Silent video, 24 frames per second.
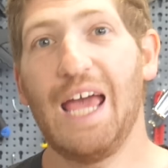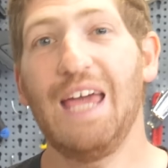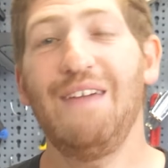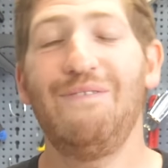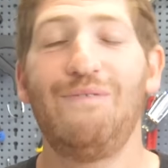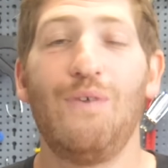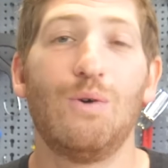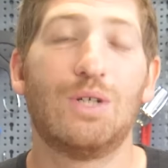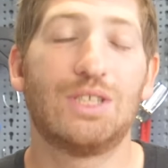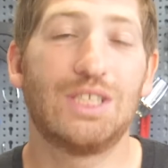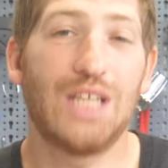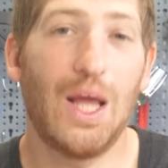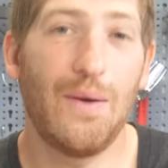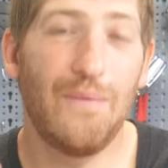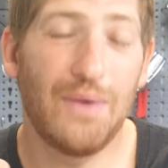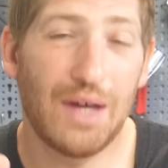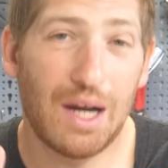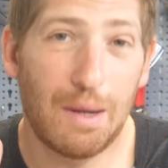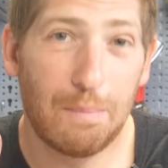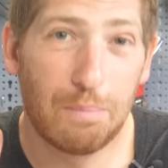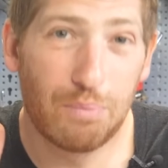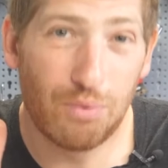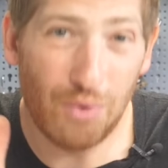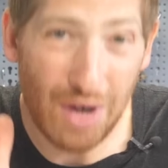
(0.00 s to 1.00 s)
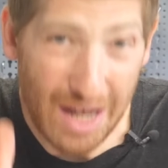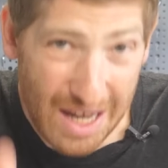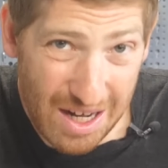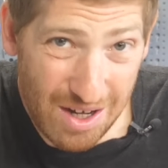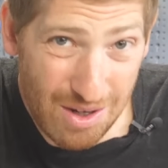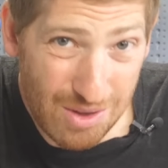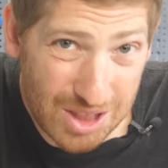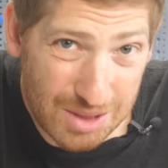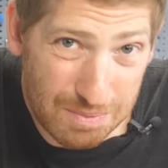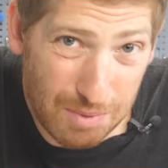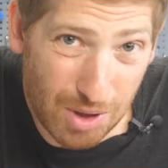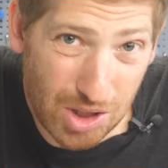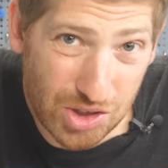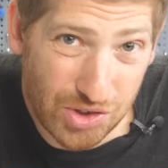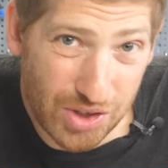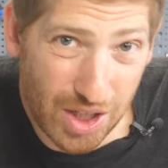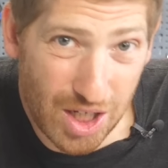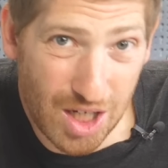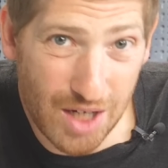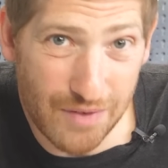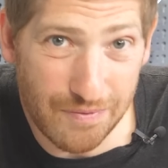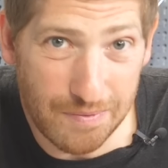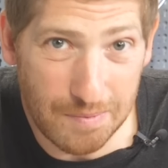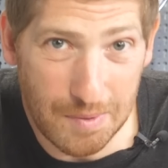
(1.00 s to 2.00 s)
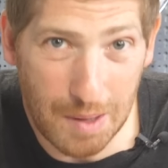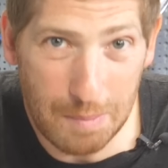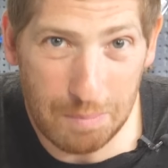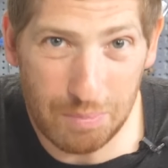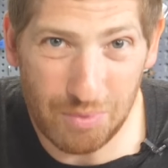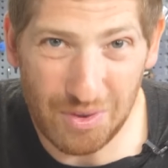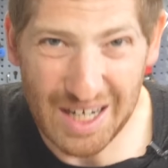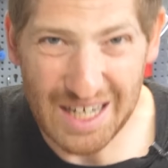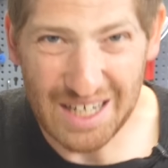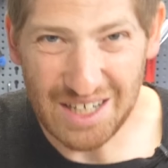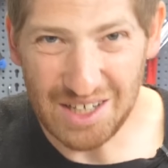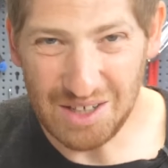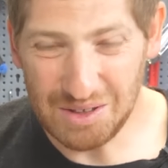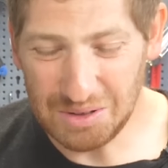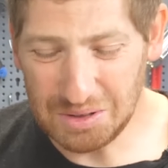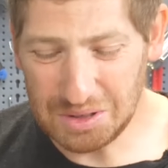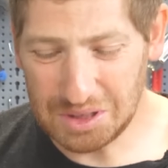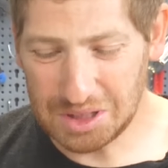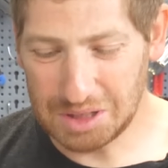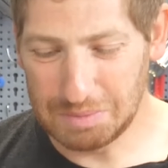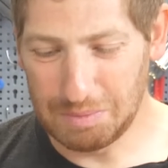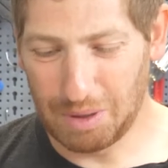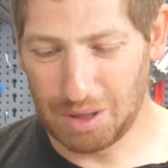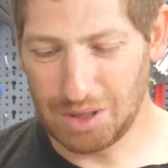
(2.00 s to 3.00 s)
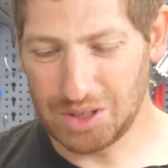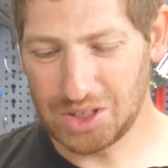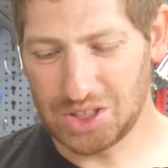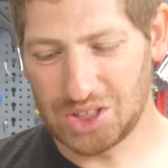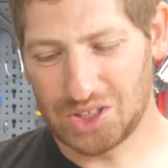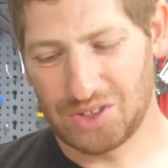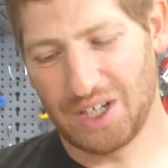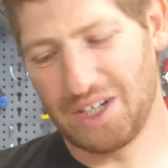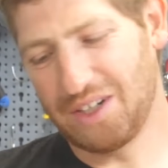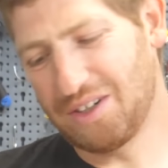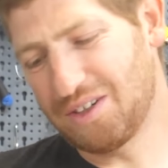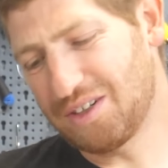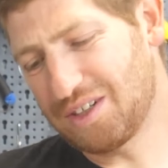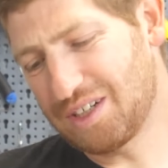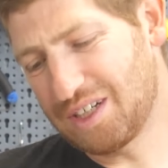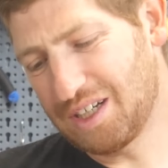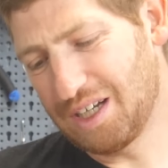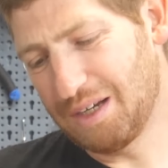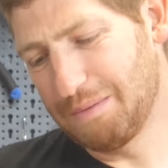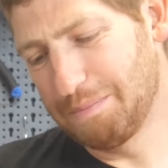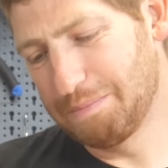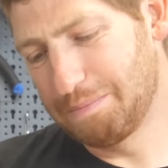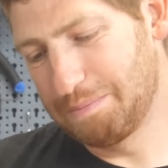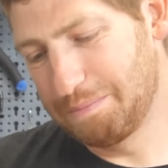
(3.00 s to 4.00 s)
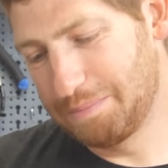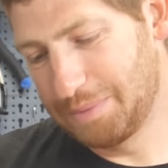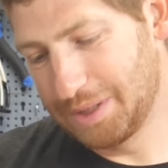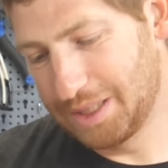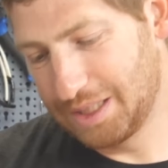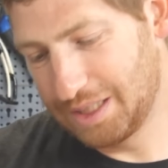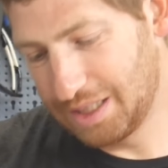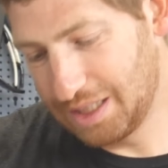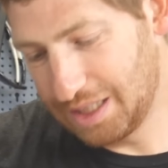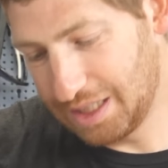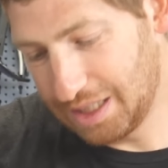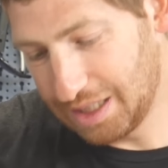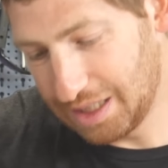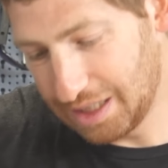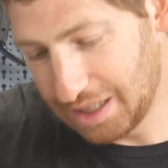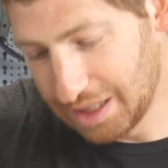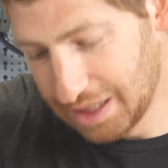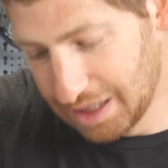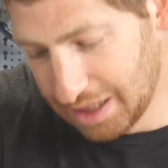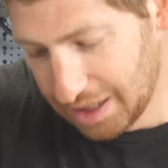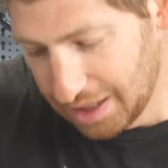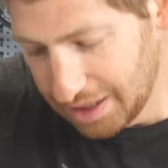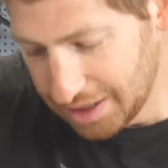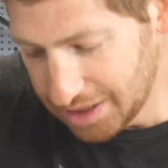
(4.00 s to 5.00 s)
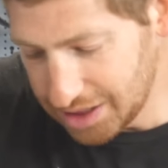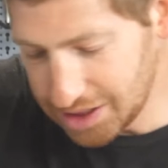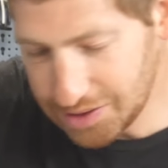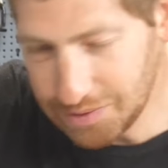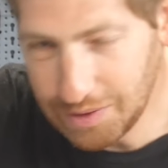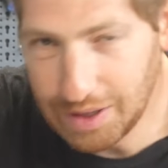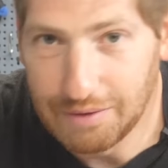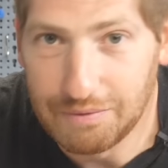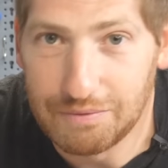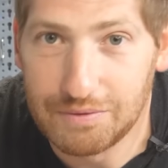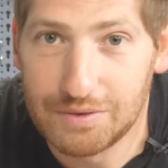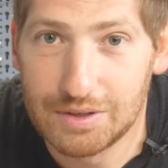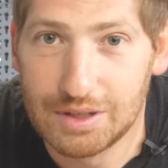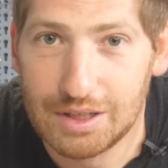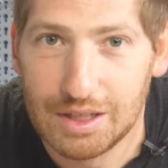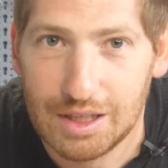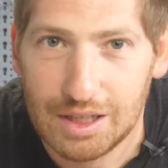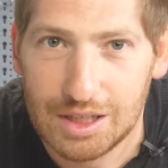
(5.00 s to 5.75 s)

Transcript: Hey folks, today we got a brand new smart trainer from a brand new smart trainer company, Zwift.